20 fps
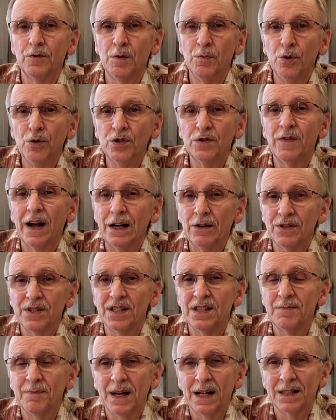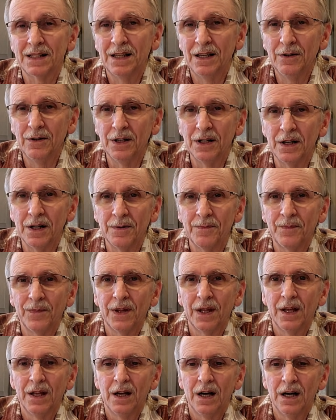removes viruses and bacteria
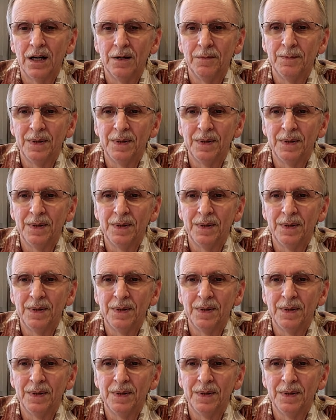uh,